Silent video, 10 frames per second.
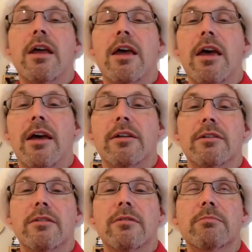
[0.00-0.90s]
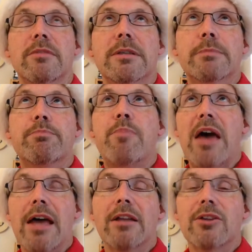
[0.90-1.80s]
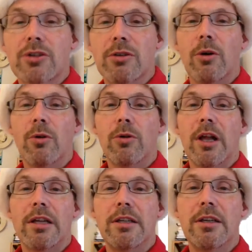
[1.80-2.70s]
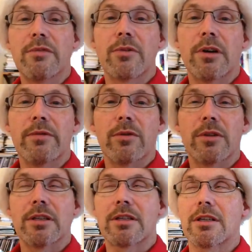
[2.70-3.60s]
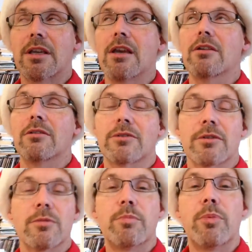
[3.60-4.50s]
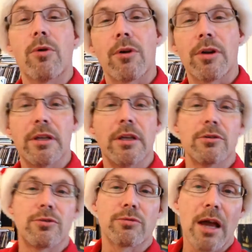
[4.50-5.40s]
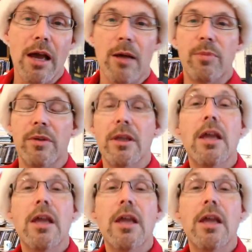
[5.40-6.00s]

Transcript: and banish the whole idea forever that scales are boring and drab, and